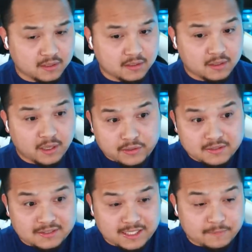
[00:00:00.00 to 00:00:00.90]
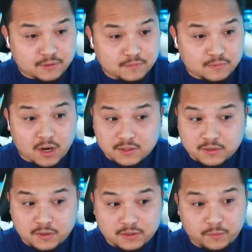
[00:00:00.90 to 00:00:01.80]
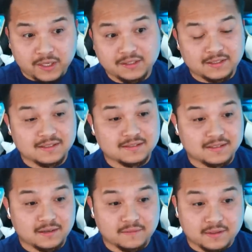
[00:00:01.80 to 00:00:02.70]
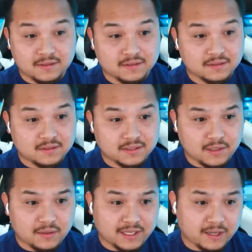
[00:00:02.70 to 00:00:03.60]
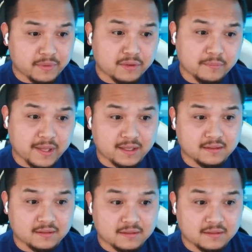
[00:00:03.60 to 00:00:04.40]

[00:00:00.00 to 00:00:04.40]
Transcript: a good step to talk to her directly instead of a, you know, like a middleman.